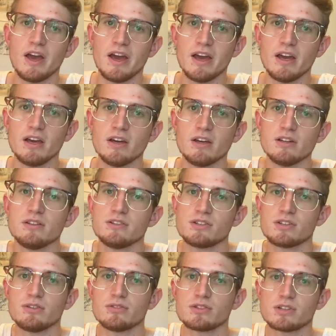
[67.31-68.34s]

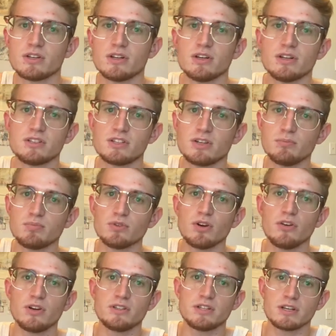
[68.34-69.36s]
And it was a
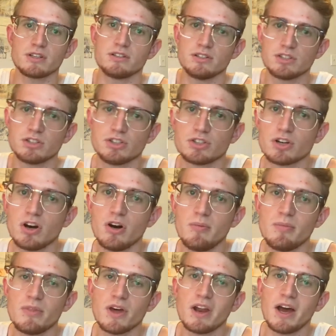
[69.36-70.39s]
temporary technician
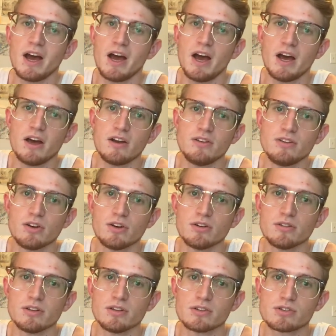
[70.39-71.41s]
job that I had
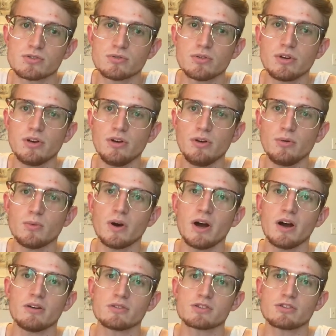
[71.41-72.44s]
during the school year
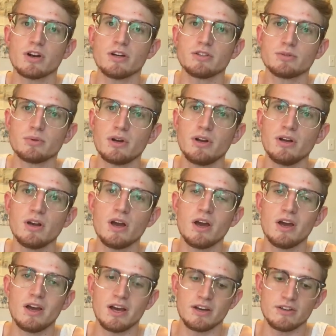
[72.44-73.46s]
while I was graduating.
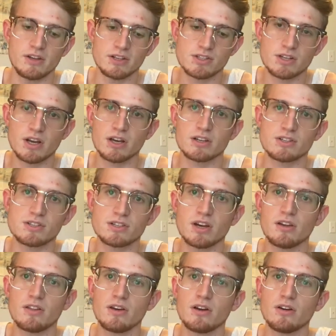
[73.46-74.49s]
And they said I could
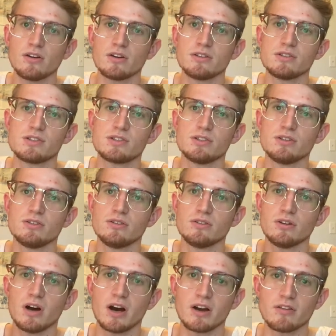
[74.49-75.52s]
stay there
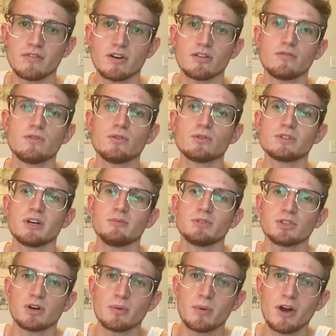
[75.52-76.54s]
until I found a full time
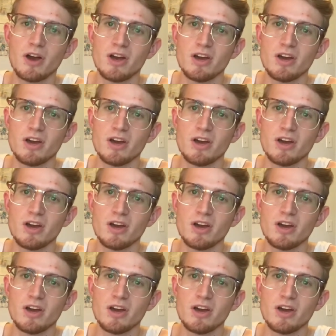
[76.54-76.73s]
job.